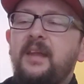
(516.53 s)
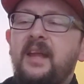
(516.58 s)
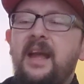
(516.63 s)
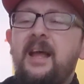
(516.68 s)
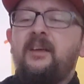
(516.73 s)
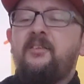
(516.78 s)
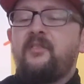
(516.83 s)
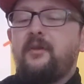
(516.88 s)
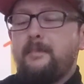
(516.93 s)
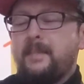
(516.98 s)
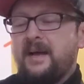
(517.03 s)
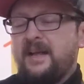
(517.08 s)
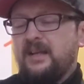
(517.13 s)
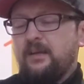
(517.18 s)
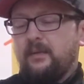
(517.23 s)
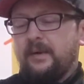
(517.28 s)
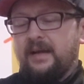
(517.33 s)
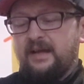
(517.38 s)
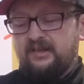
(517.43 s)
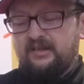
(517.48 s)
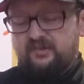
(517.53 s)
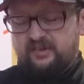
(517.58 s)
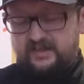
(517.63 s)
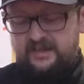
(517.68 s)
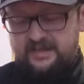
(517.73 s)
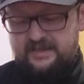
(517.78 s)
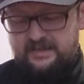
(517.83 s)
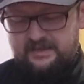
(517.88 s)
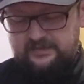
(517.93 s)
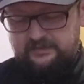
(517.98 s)
it has the manual,
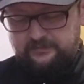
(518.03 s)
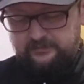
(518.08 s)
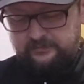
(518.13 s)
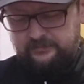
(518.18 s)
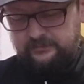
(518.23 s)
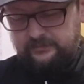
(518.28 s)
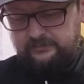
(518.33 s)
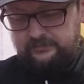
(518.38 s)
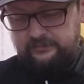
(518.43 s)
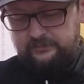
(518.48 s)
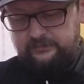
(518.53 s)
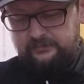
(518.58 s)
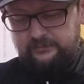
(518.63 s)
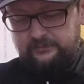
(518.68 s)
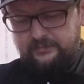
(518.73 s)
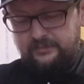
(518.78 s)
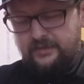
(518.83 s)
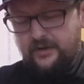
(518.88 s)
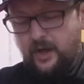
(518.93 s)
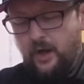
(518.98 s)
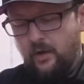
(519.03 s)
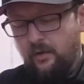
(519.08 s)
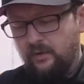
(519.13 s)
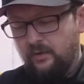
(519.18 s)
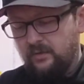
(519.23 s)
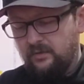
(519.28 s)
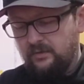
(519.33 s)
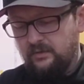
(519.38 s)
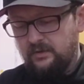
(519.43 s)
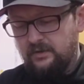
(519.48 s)
actually. No.
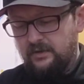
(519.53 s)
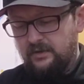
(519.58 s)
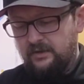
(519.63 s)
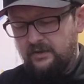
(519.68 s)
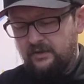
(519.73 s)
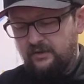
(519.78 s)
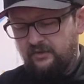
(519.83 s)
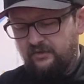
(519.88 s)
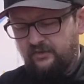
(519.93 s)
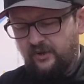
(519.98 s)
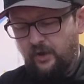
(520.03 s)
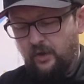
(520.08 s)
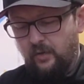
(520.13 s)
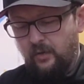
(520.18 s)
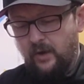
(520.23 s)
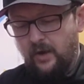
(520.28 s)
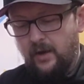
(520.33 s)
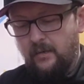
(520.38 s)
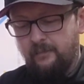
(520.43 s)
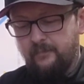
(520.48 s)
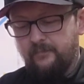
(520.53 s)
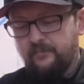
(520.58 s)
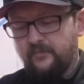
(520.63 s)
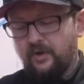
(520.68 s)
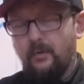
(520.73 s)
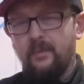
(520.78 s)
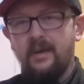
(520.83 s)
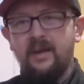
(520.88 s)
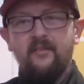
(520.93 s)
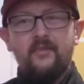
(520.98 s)
So
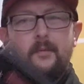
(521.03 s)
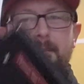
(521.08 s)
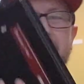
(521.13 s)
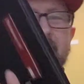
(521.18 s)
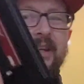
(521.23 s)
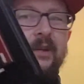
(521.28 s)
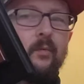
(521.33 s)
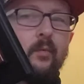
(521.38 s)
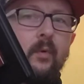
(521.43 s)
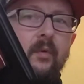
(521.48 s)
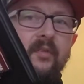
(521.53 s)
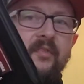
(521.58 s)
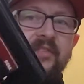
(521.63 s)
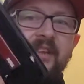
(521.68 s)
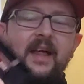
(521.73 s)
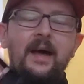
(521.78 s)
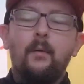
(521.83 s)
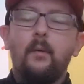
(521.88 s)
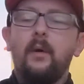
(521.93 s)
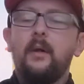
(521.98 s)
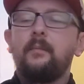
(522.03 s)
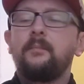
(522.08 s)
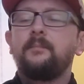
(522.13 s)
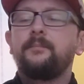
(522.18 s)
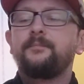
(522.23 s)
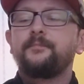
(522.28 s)
don't have the manual for that one.